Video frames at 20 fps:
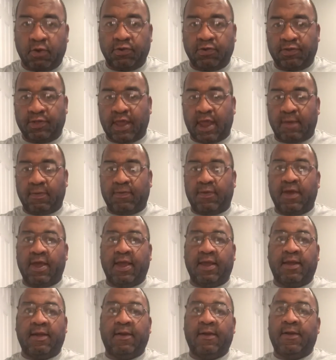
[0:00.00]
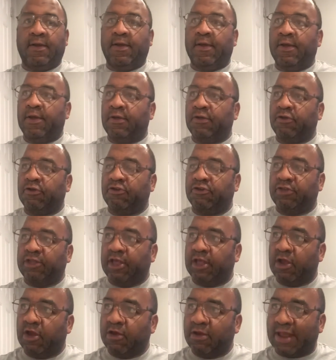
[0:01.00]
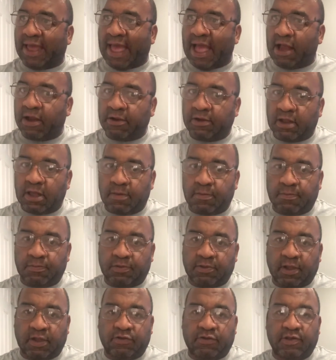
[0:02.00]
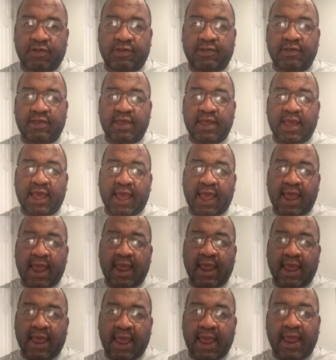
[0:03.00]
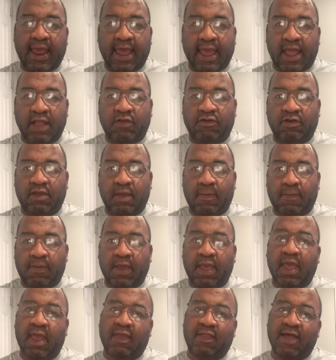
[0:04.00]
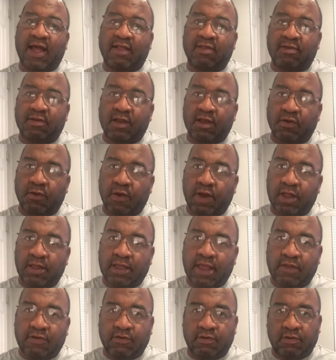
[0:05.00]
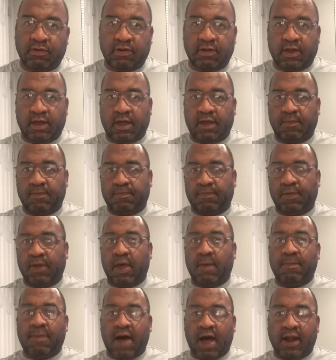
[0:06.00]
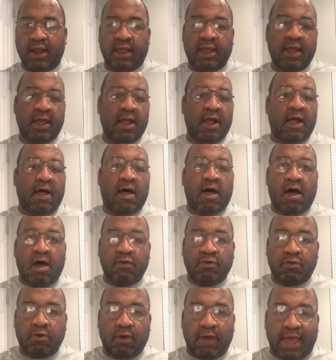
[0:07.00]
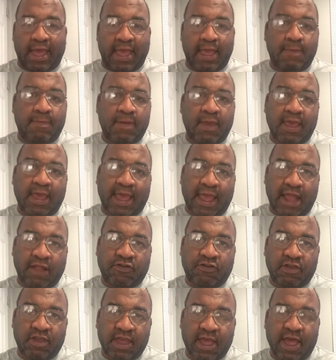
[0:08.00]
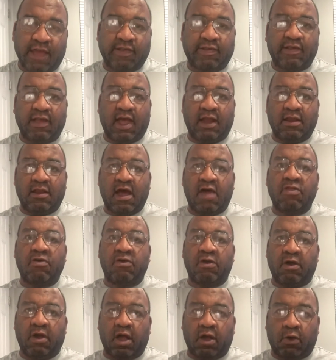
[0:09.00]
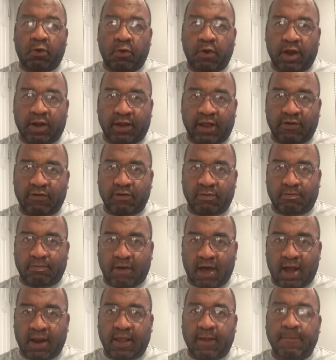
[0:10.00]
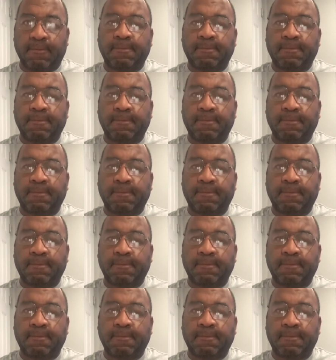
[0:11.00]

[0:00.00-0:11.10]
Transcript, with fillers: Same thing. You should hear an acronym such as CAAHEP, that's an accreditation uh, uh body. Also ABHES, another accreditation body.